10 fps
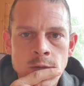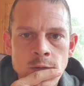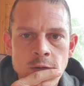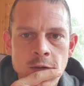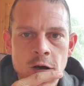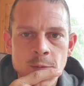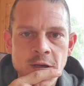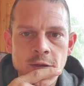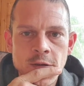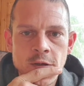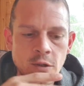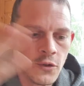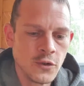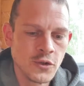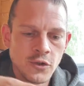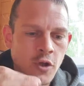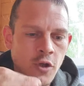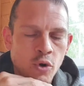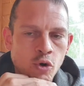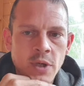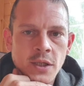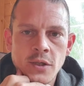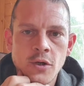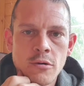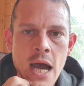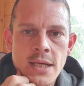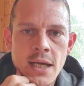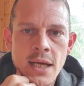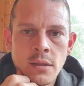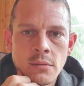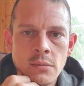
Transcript: Do you know what I mean? Do the doors just stop opening to your ID?